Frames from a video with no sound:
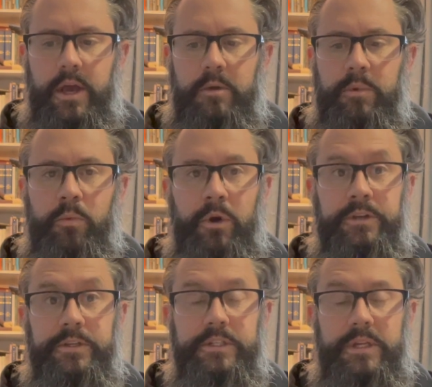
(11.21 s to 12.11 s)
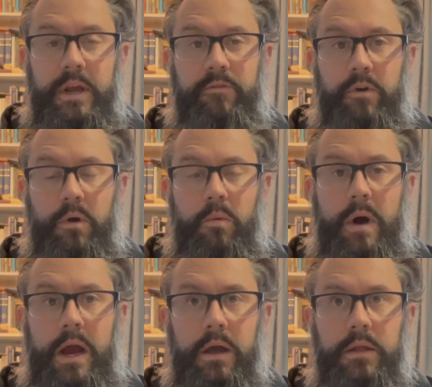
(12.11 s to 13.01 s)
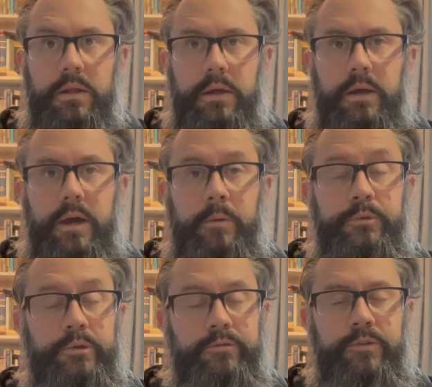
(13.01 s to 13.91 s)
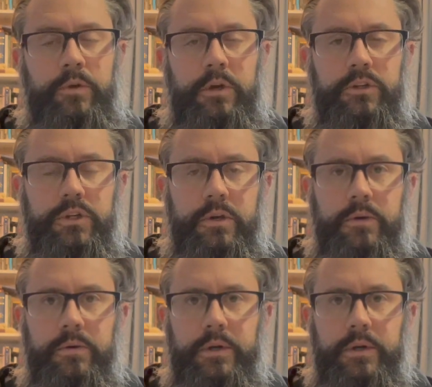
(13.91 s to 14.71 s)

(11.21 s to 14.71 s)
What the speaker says: been wanting to take for a while. Up to a few years ago,